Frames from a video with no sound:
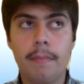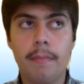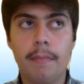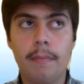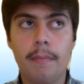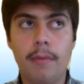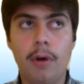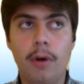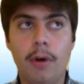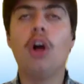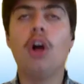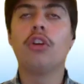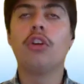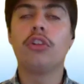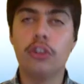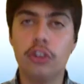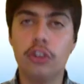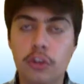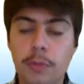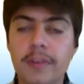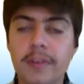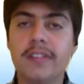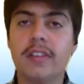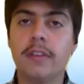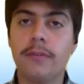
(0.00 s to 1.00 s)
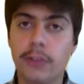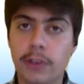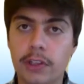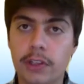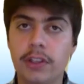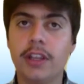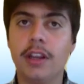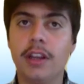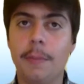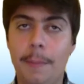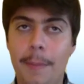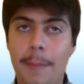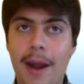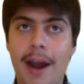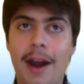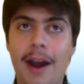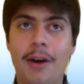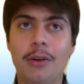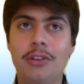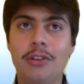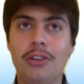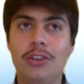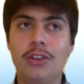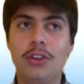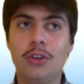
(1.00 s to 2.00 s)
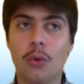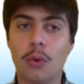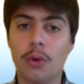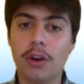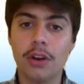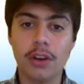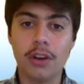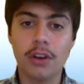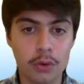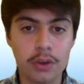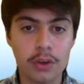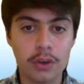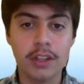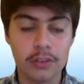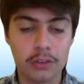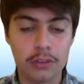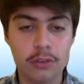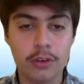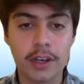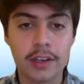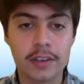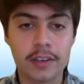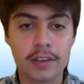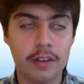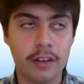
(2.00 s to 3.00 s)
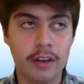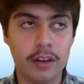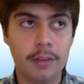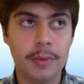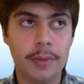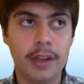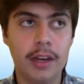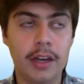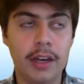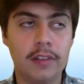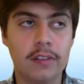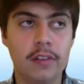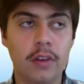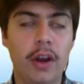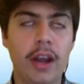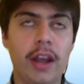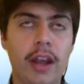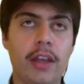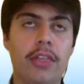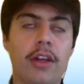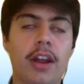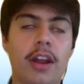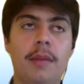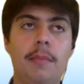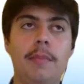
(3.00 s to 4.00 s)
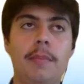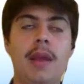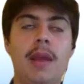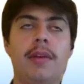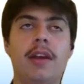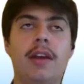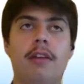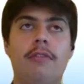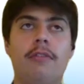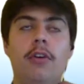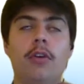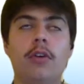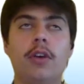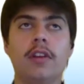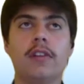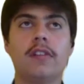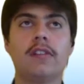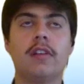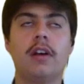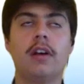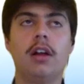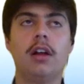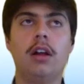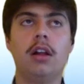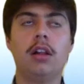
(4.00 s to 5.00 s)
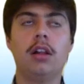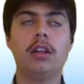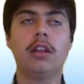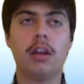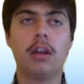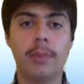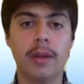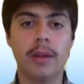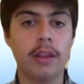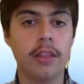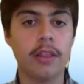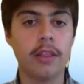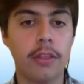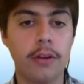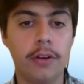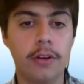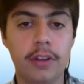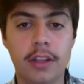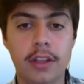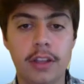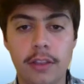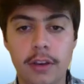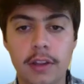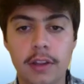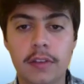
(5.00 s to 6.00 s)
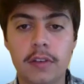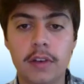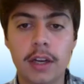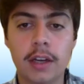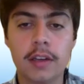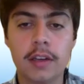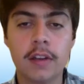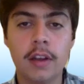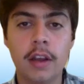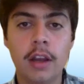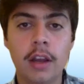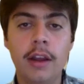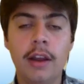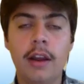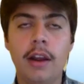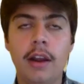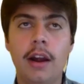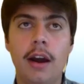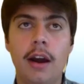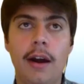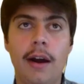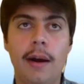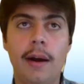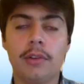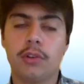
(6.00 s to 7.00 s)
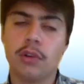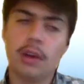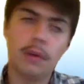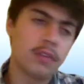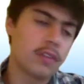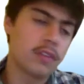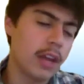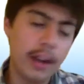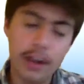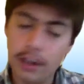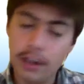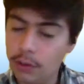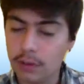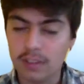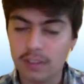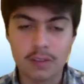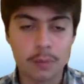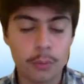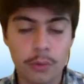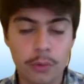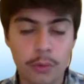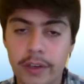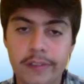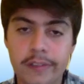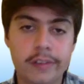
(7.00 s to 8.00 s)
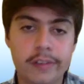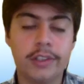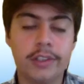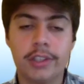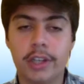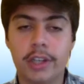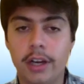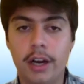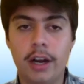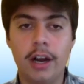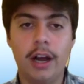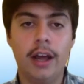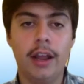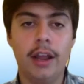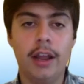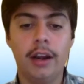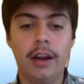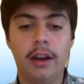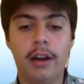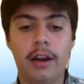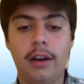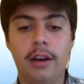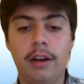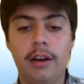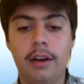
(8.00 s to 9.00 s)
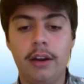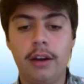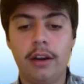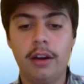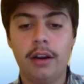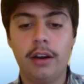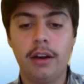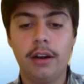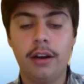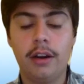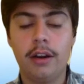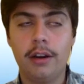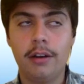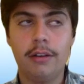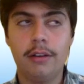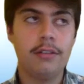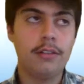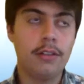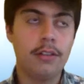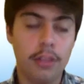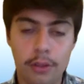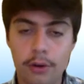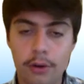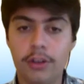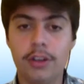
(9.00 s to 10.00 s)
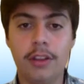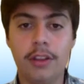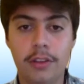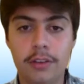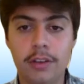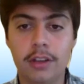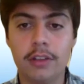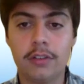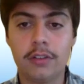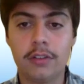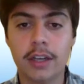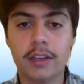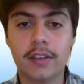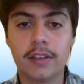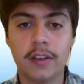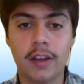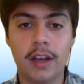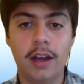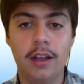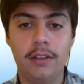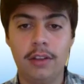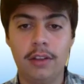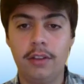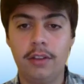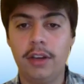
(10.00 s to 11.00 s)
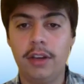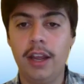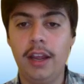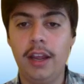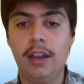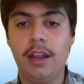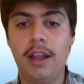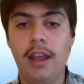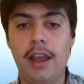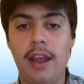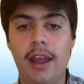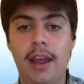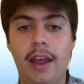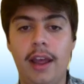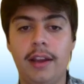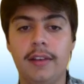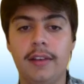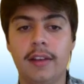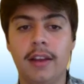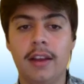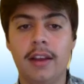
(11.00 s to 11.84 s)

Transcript: also specifically about your district a little bit. And so I thought I'd focus a little bit on the 13th district. So I was kind of doing some research on the 13th district the other day, and